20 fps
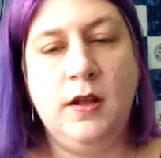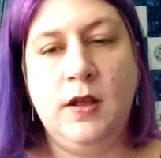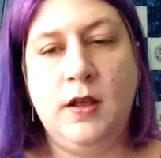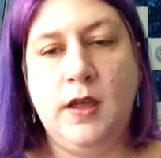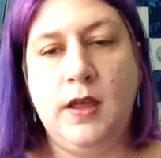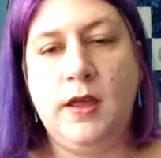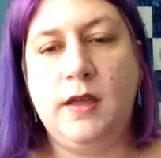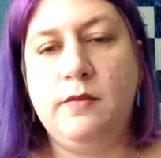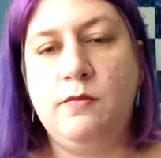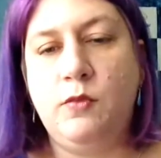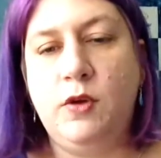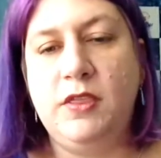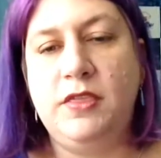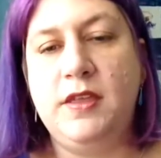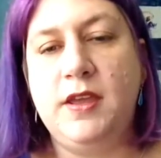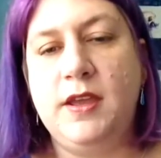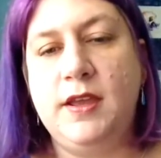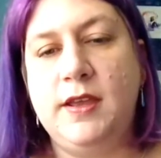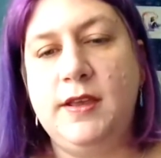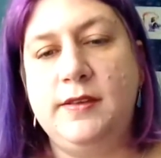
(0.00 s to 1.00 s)
And with
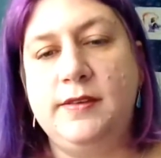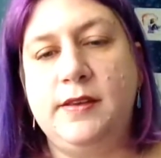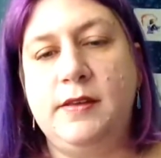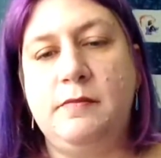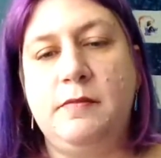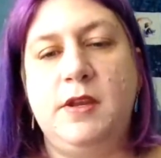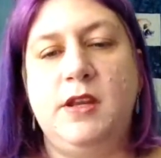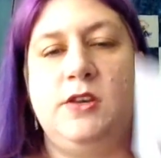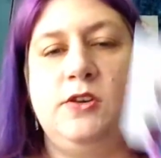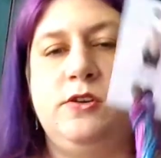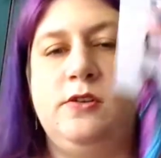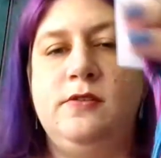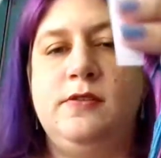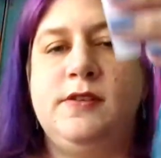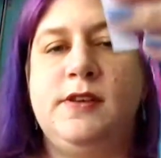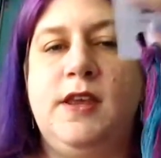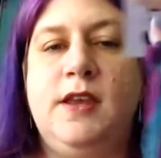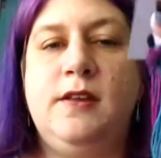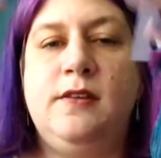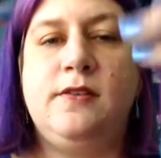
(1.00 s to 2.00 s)
it, he sent me 2
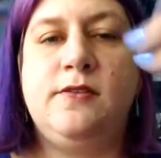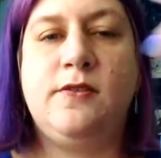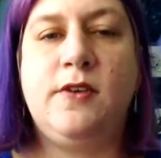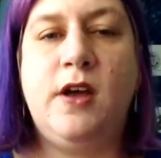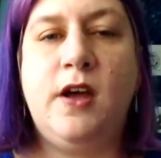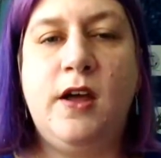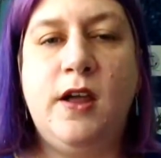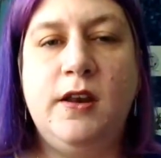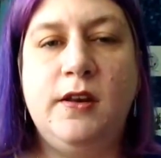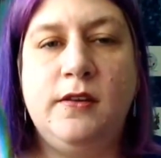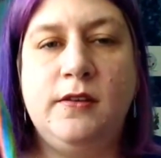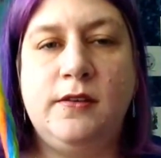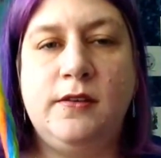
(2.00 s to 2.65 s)
skeins of cotton